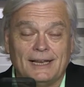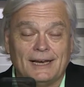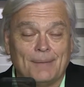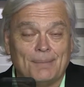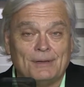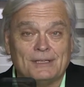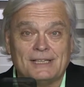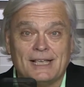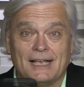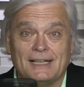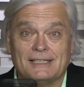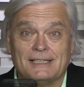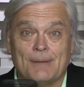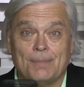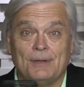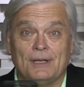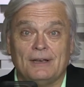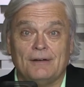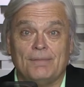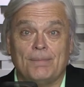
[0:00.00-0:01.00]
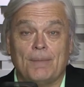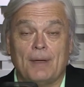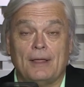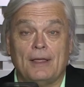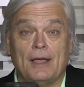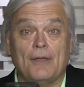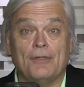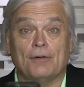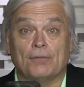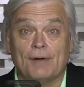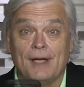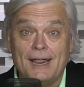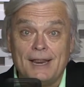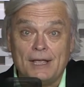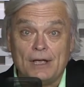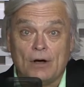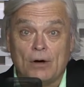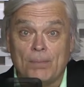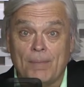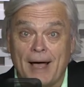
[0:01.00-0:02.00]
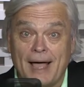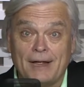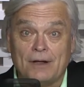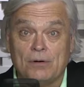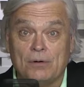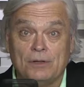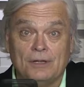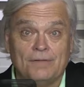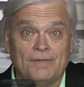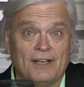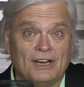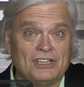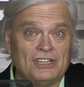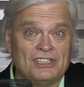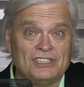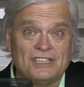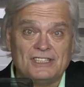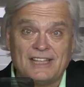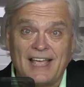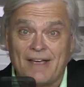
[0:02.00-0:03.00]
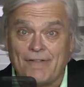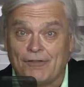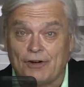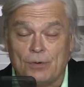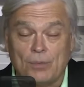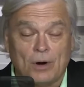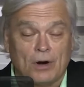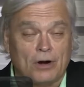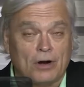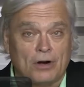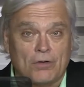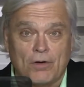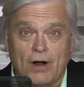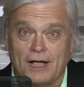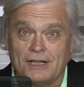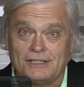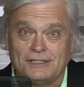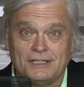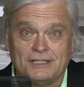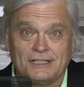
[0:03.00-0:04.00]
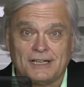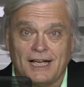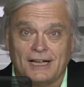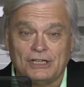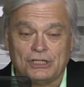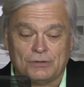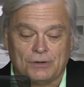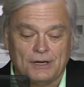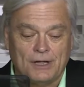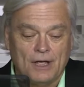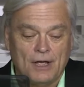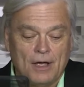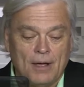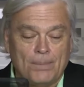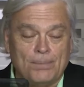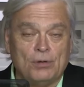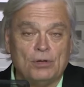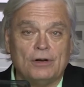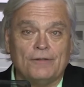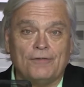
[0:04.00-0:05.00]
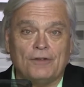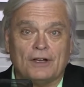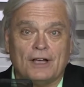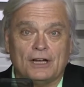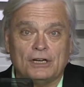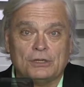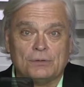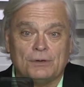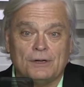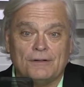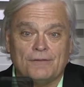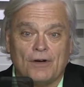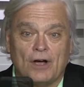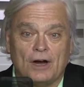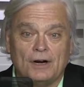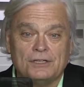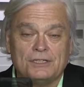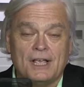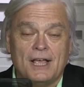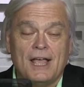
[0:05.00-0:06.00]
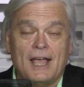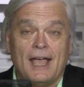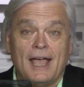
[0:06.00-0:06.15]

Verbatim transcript: And let me tell you something, in, on the radio, My Cool Inventions is everywhere across this country, beautiful country of ours.